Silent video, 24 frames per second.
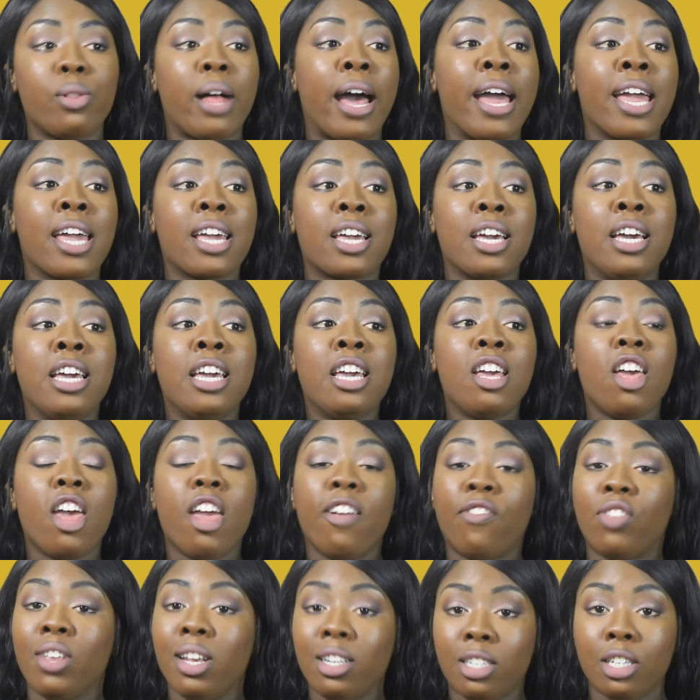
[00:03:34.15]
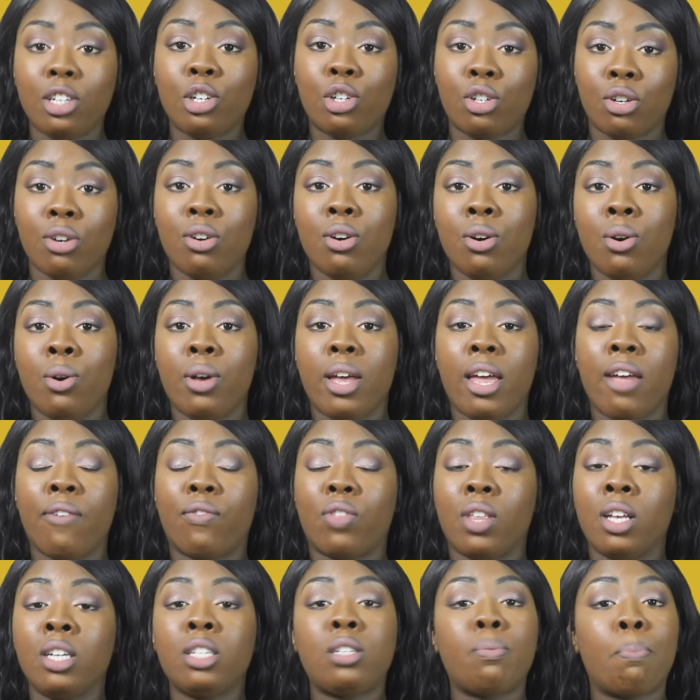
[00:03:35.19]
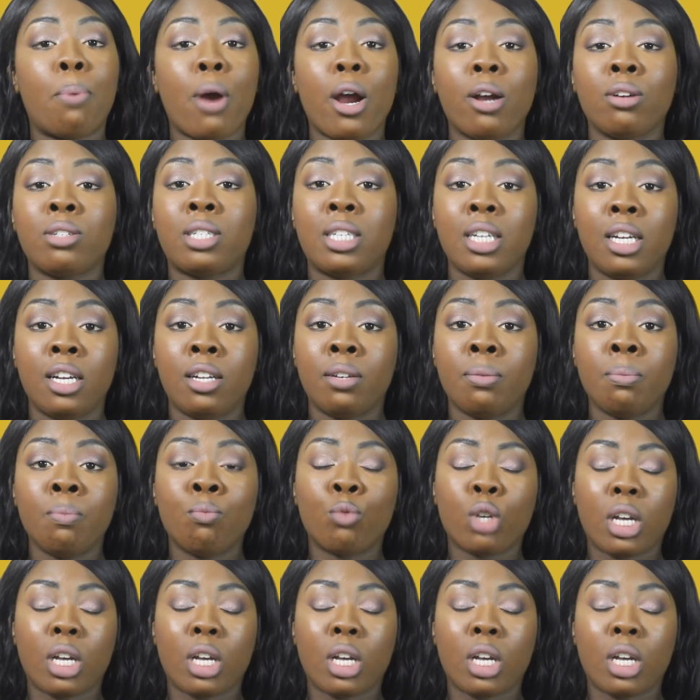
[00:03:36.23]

Like, if this is true, if this person,